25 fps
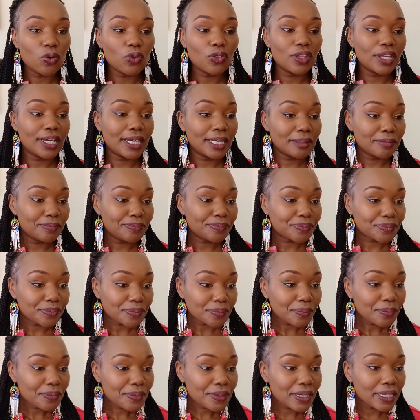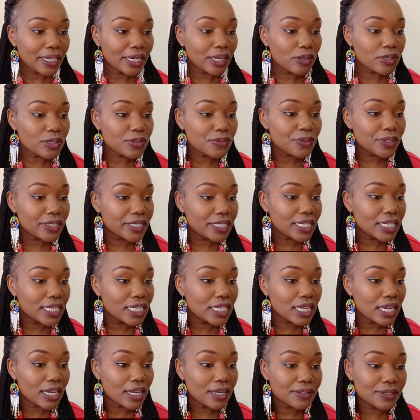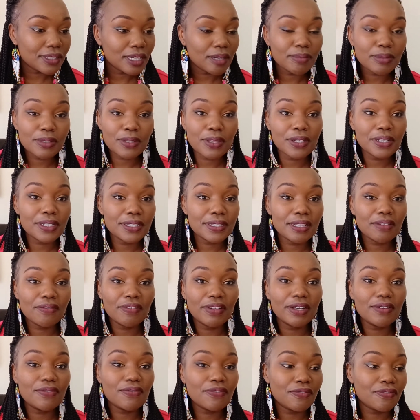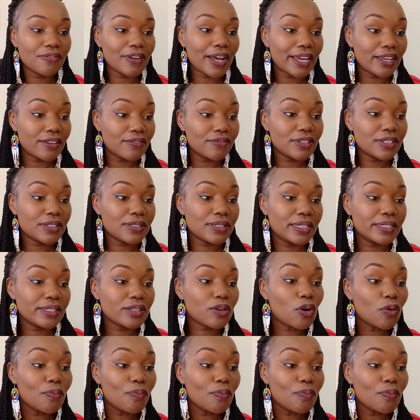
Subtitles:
go there. And I was reading Psalms 37:5 that says,